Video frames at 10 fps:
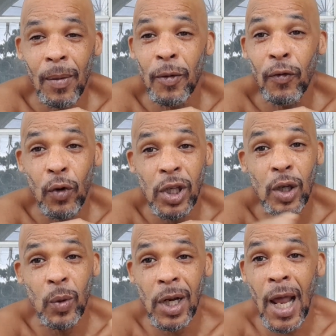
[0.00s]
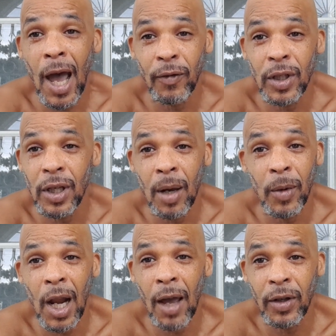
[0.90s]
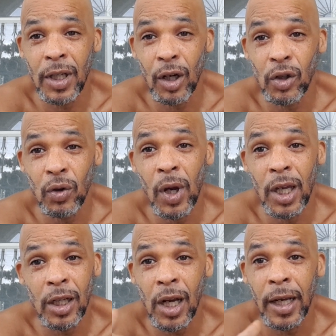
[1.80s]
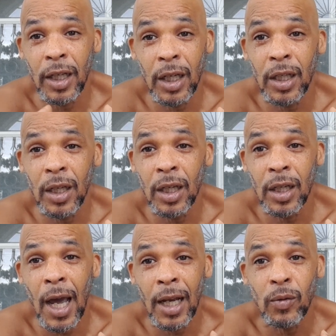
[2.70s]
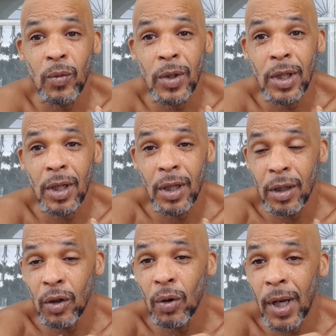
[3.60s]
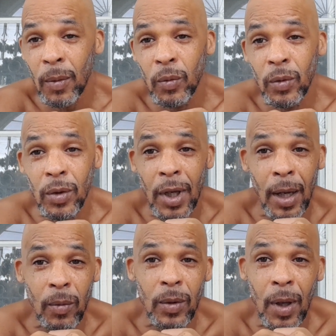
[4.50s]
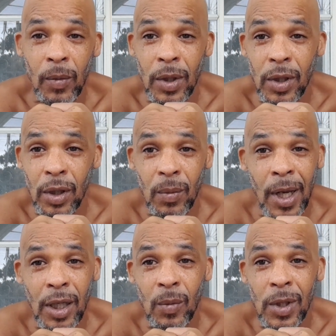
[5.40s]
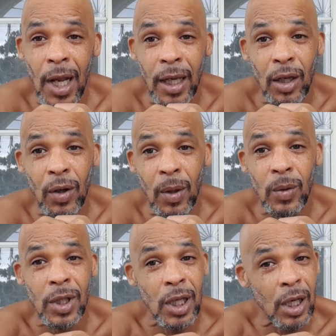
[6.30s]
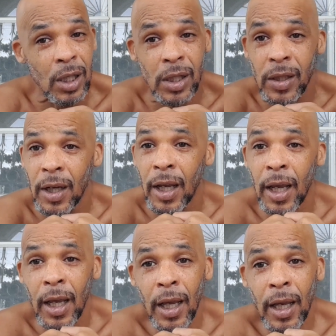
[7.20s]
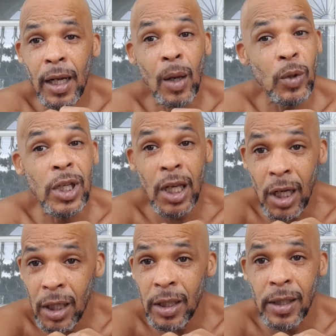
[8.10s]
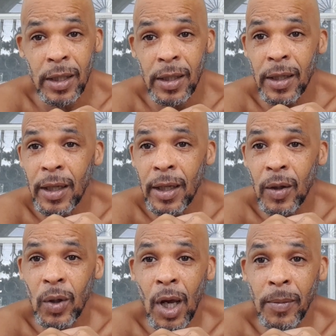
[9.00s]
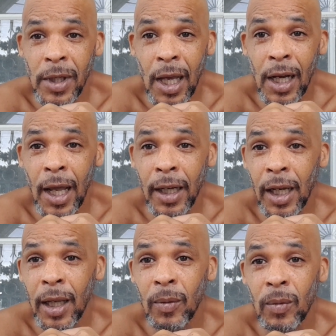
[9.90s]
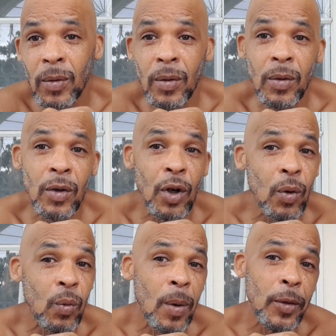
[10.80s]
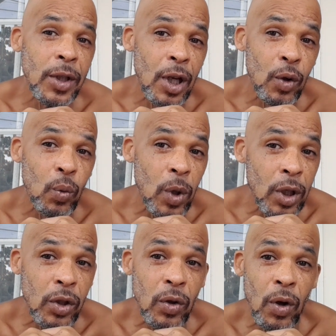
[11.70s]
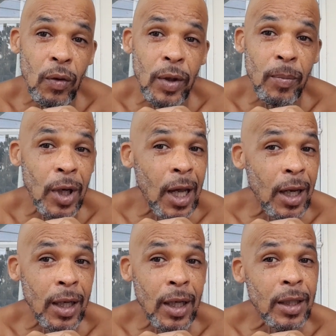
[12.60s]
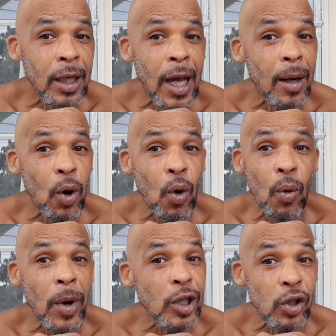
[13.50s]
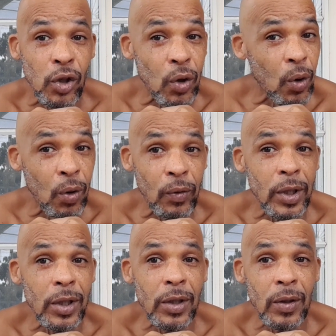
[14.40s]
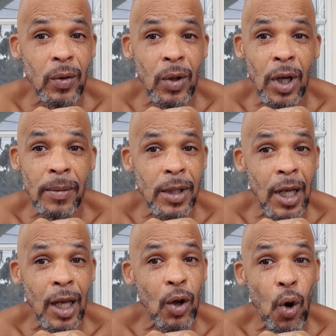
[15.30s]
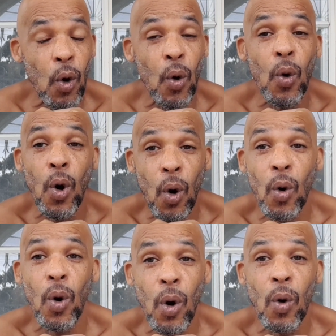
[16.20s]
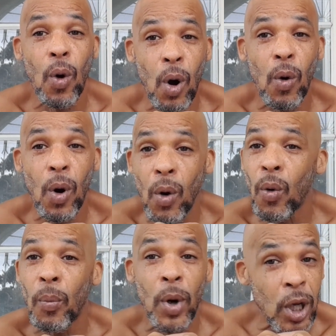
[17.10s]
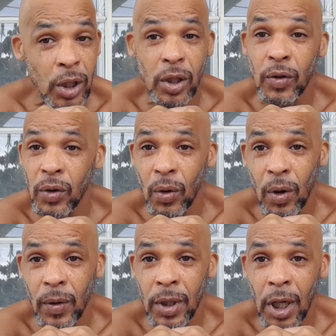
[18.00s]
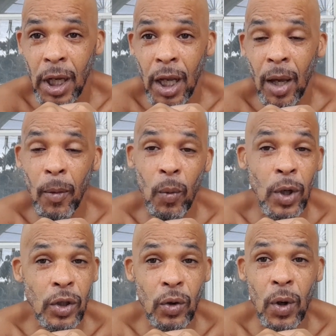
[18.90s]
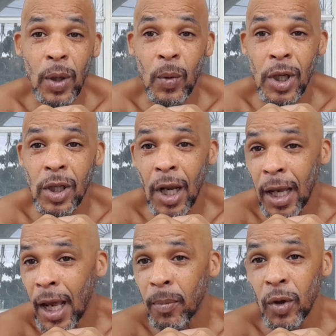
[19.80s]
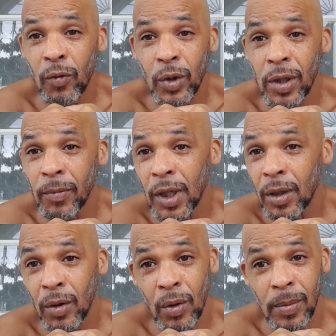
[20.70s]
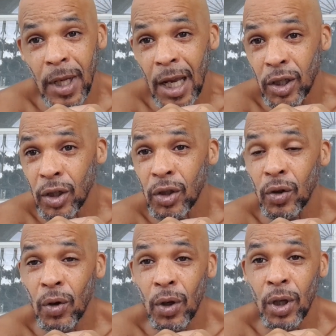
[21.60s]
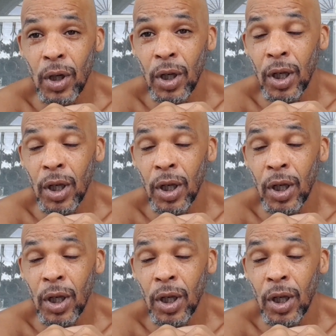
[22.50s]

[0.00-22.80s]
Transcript: fortunately I'm alive to tell the story, because like these guys, that was the situation, was like, yo, they was killers. They was killers. You know what I'm saying? Like they, I'm gonna tell you one story, but they got a whole bunch of stories. You know what I'm saying? Whole bunch of stories. One story was they had a beef with some cats in the store, in